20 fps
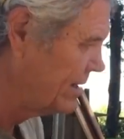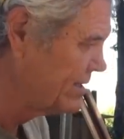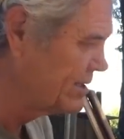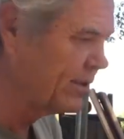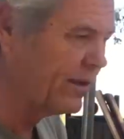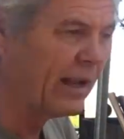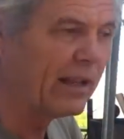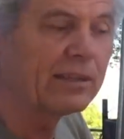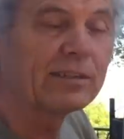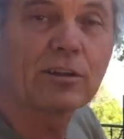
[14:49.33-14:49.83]

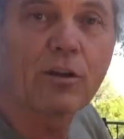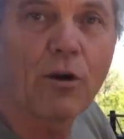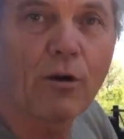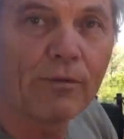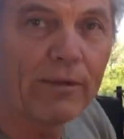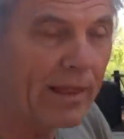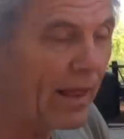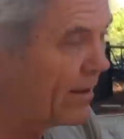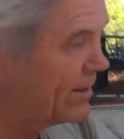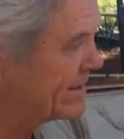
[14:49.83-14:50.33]
So now let's go
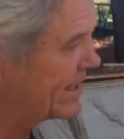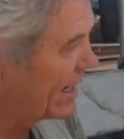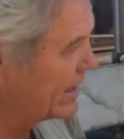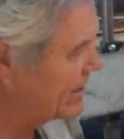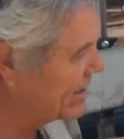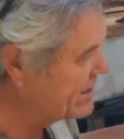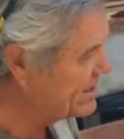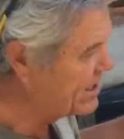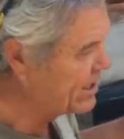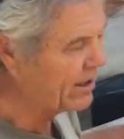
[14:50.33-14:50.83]
over to the other
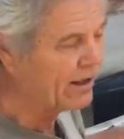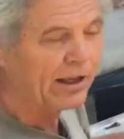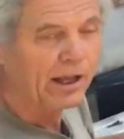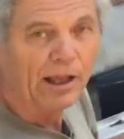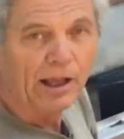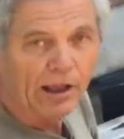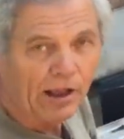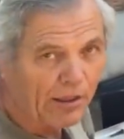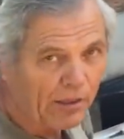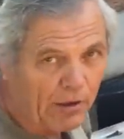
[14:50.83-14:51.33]
side, because the,
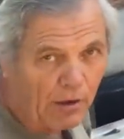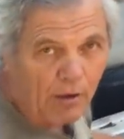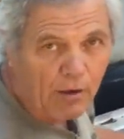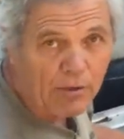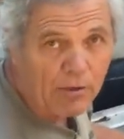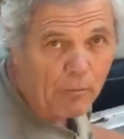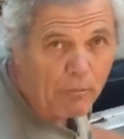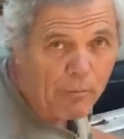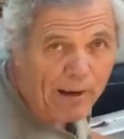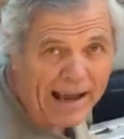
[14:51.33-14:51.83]
the,
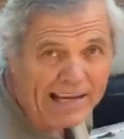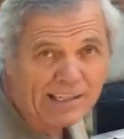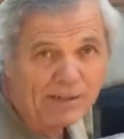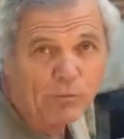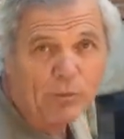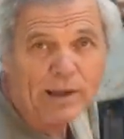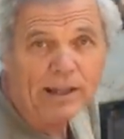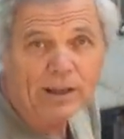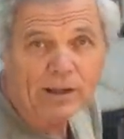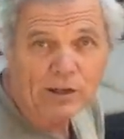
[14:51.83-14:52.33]
the
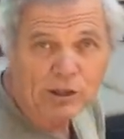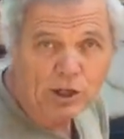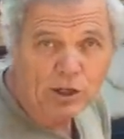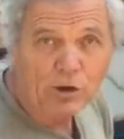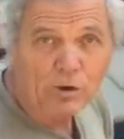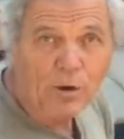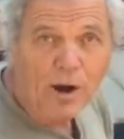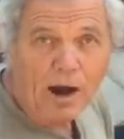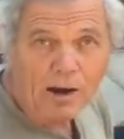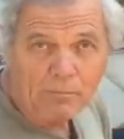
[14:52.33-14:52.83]
best we can
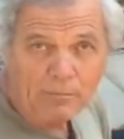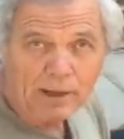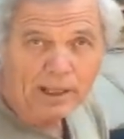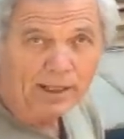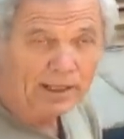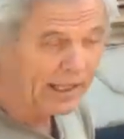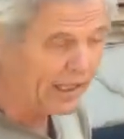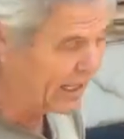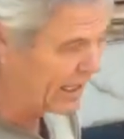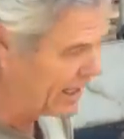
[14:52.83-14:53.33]
do on
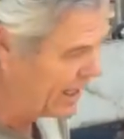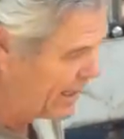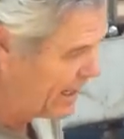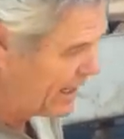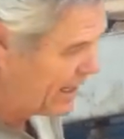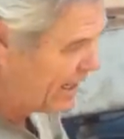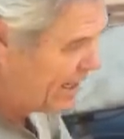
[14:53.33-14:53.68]
milling